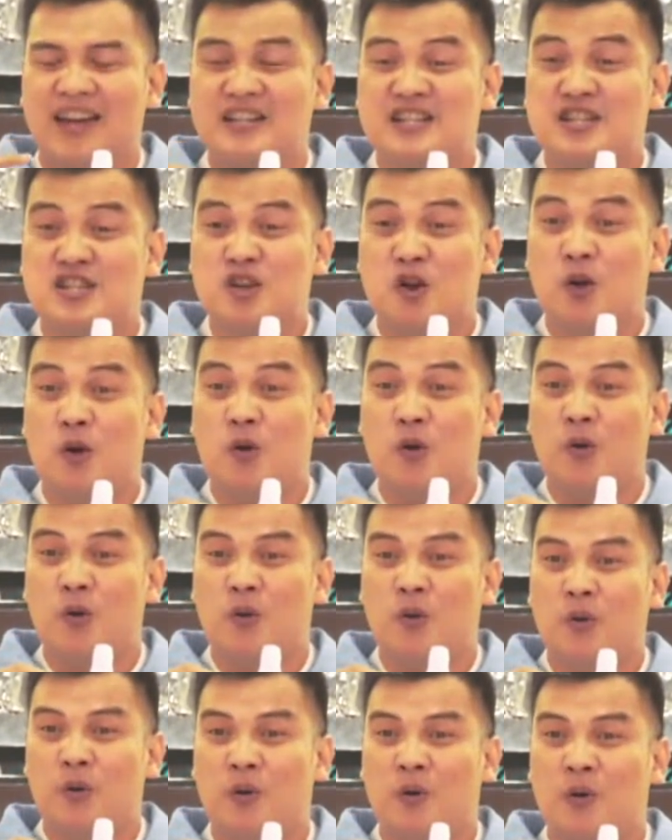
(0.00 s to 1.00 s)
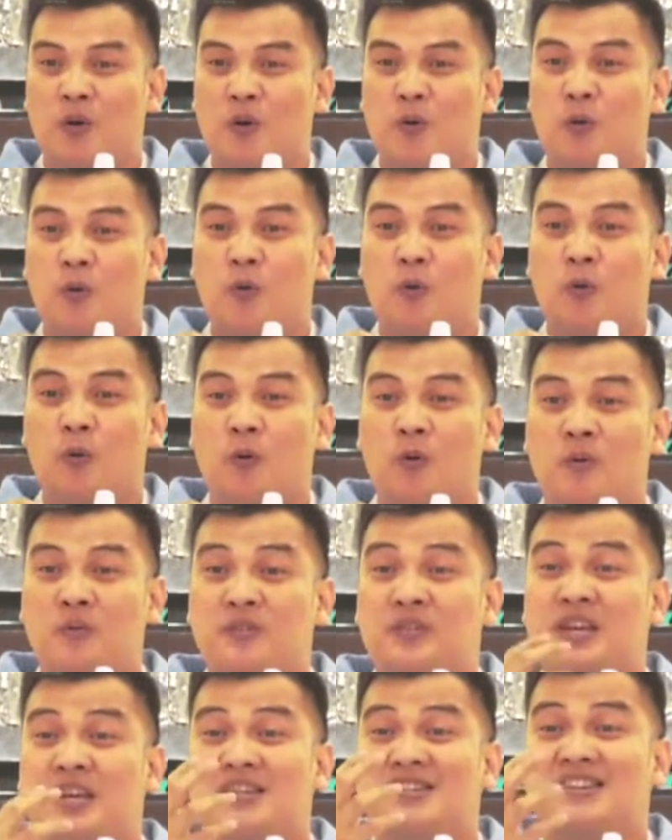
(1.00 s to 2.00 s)
And so,
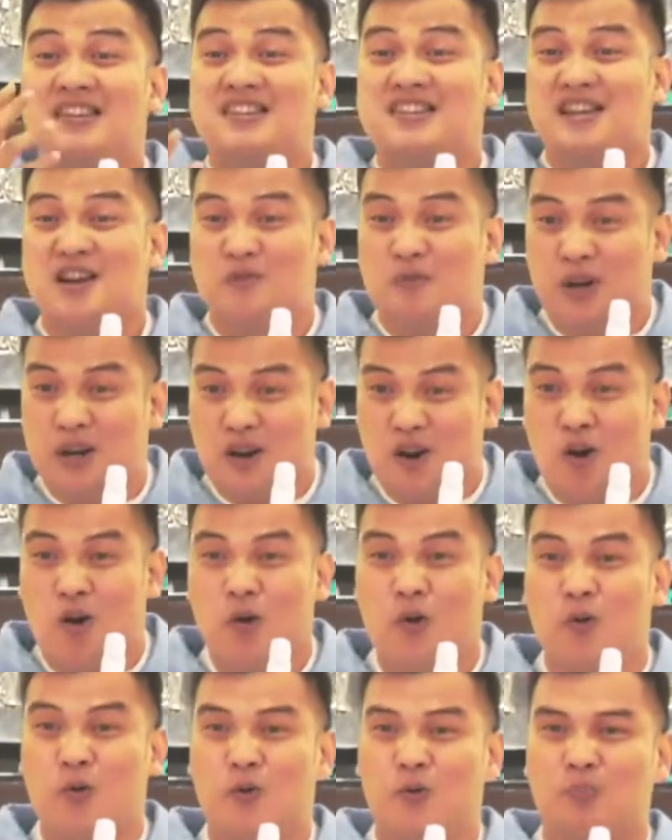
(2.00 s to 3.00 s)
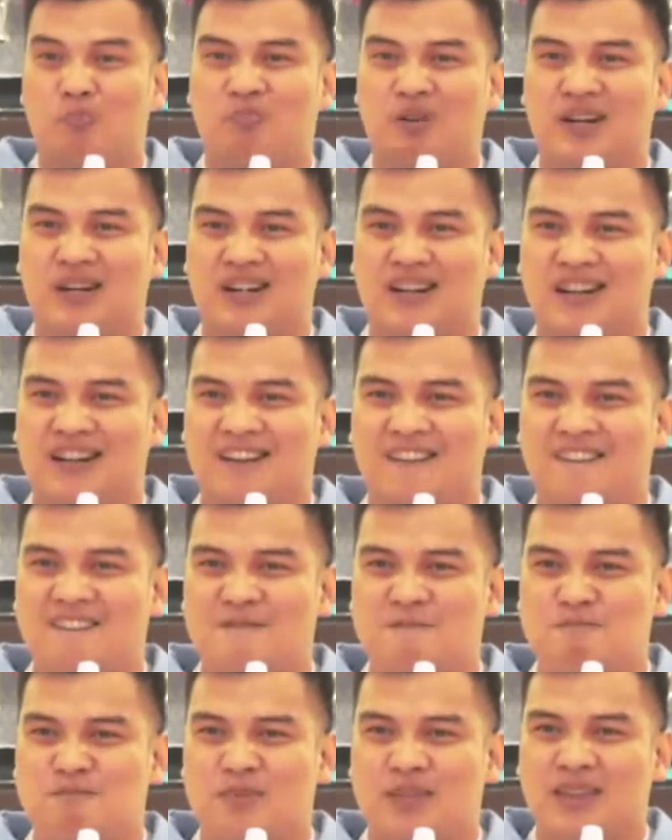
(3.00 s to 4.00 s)
this is our hope.
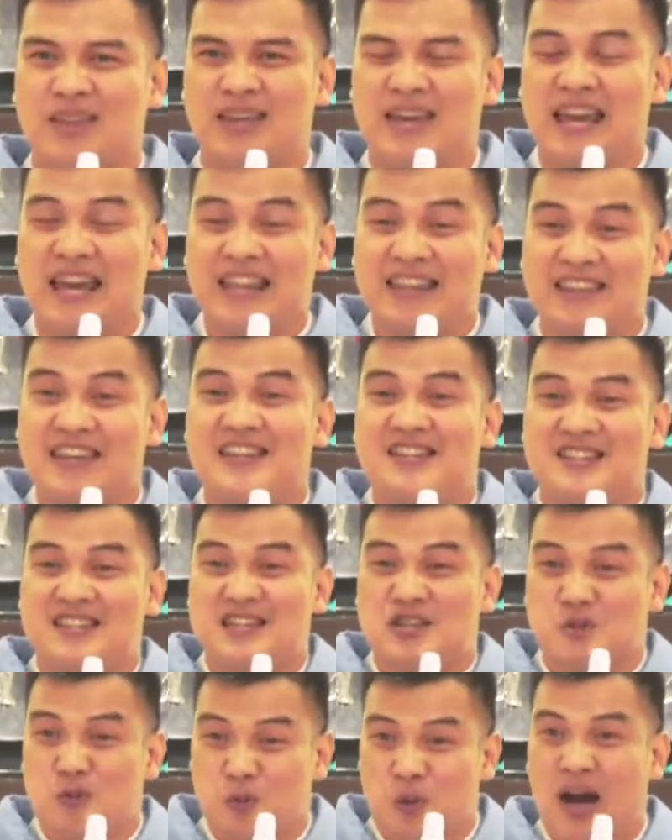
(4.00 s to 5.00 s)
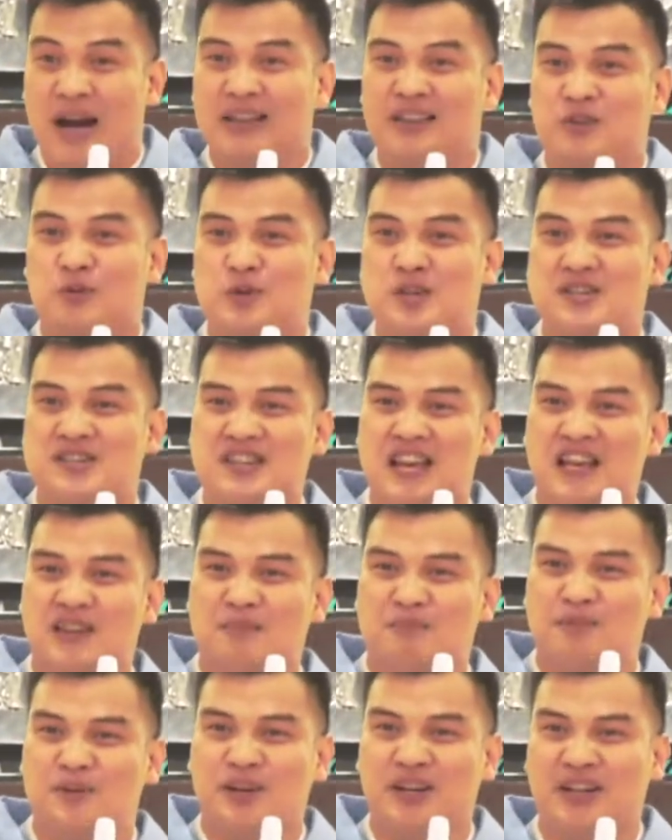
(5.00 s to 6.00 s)
This is what we
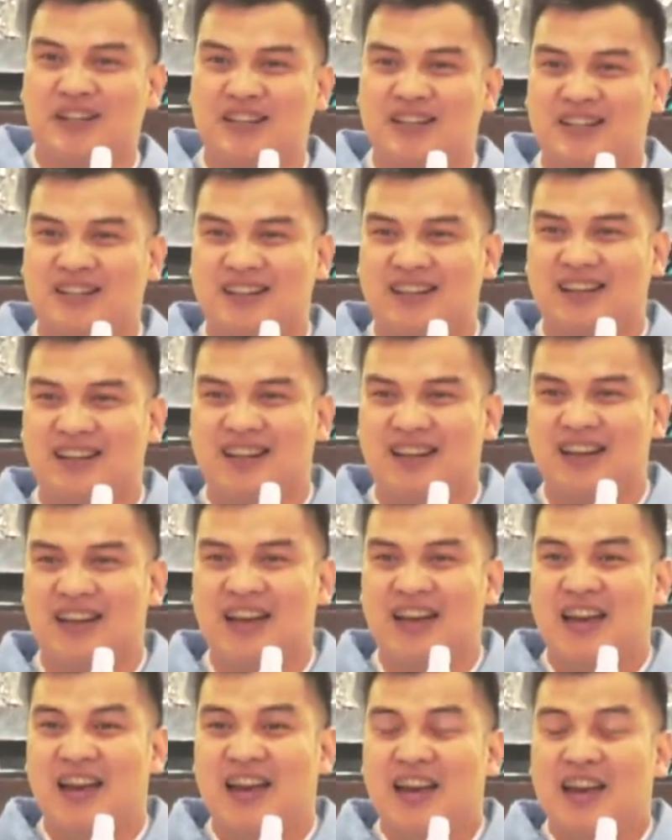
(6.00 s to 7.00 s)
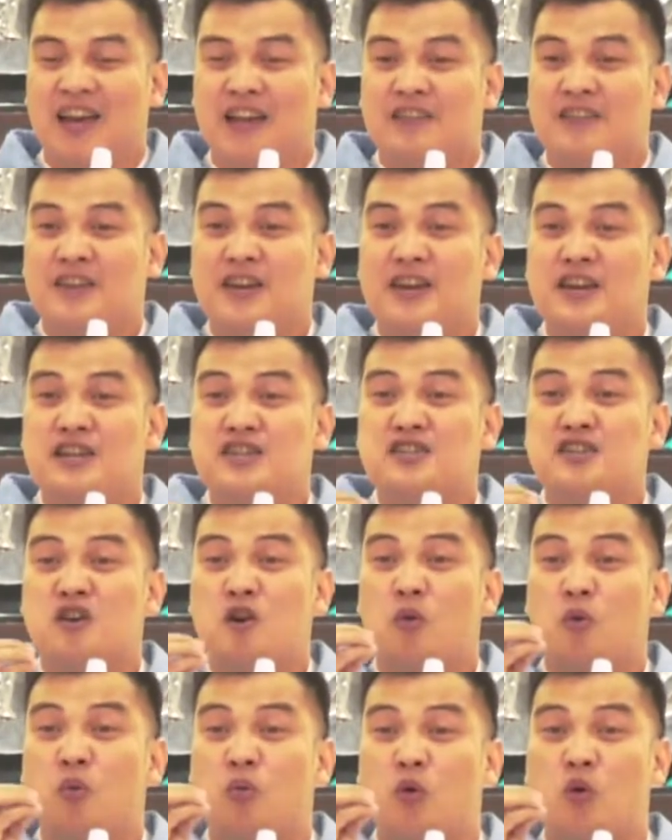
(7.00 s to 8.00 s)
celebrate. This
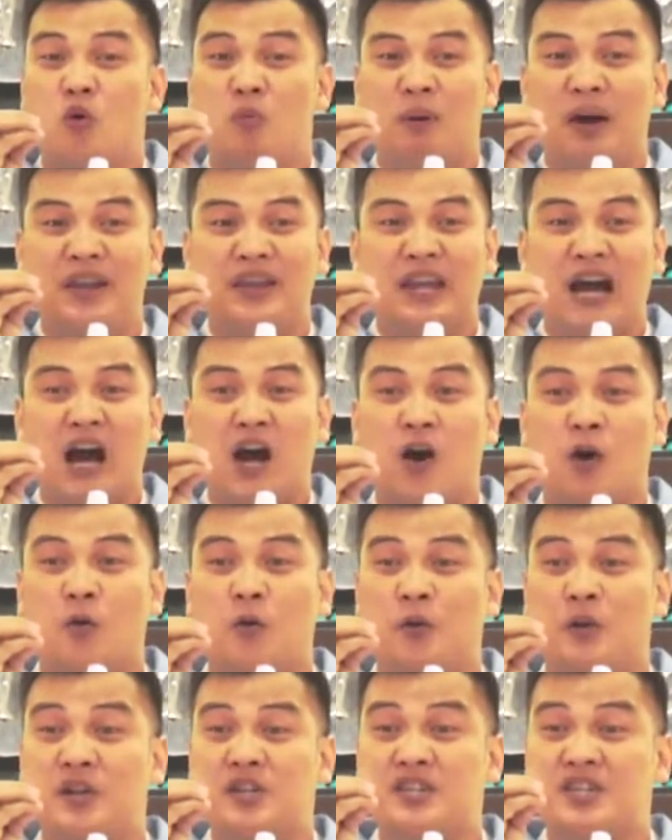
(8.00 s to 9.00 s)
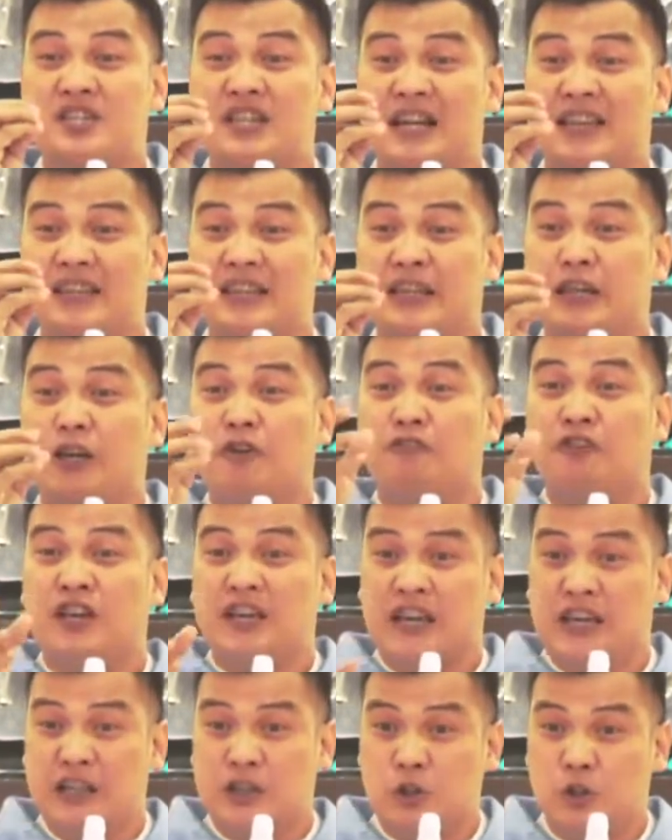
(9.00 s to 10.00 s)
woman now who is not
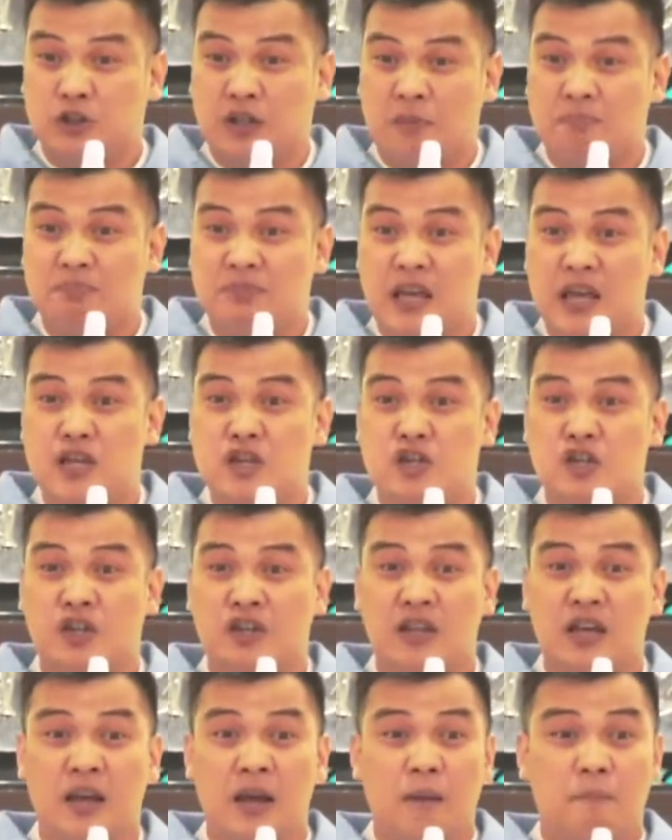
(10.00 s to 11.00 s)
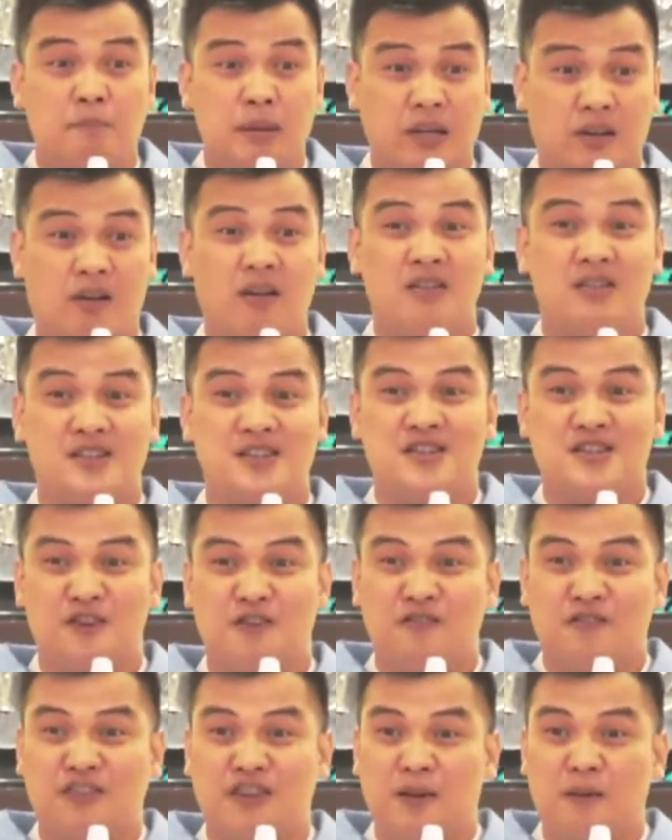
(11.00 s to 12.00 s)
giving in to temptation because
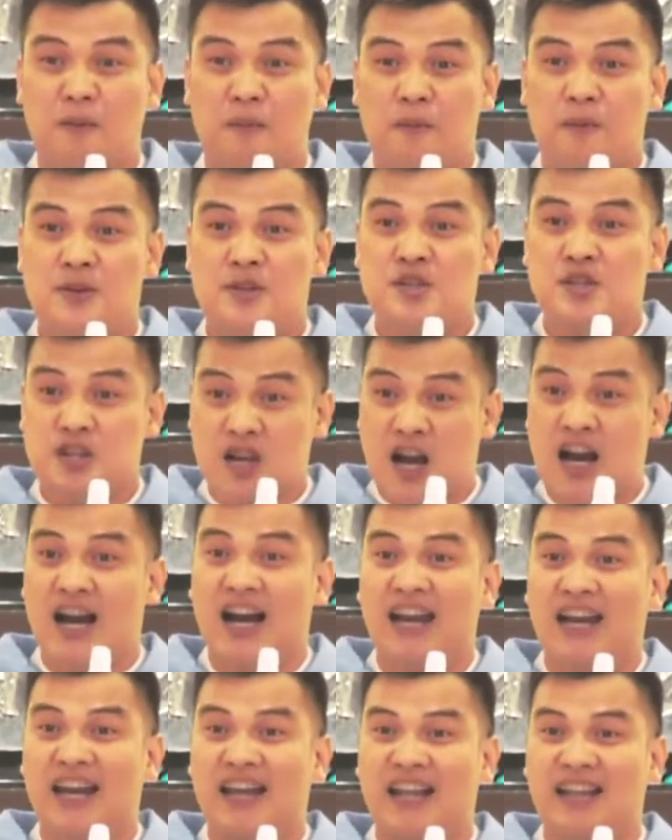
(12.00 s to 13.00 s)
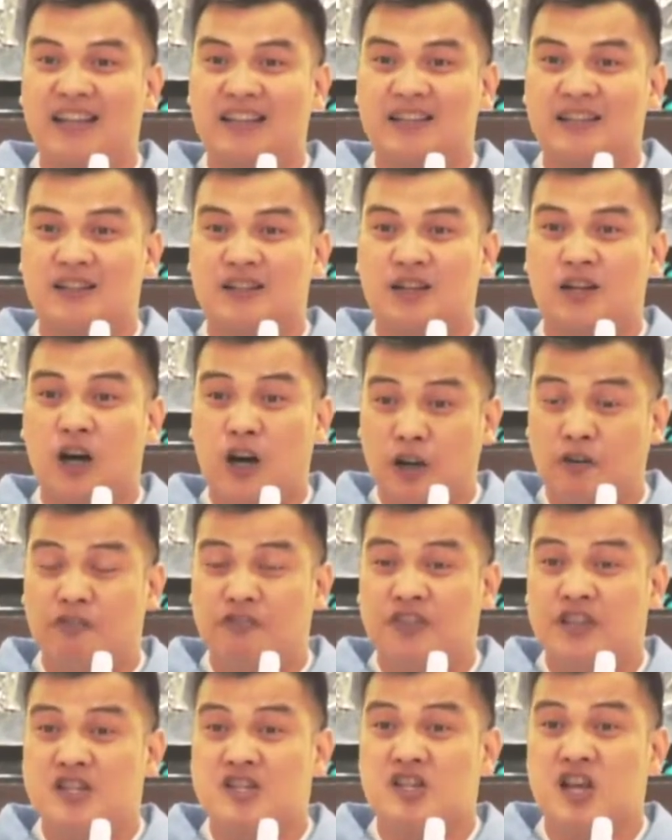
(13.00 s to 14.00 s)
of the child
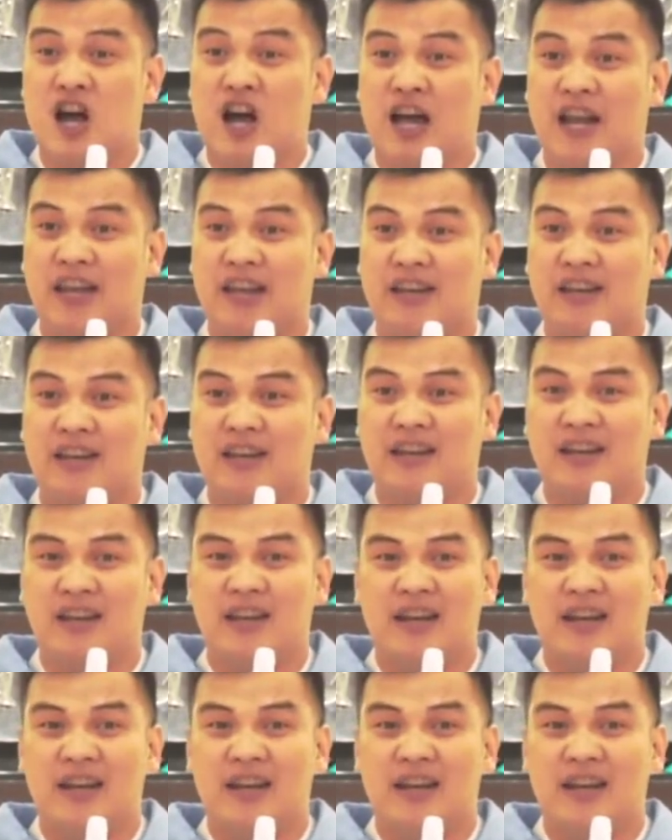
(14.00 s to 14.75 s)
of the Son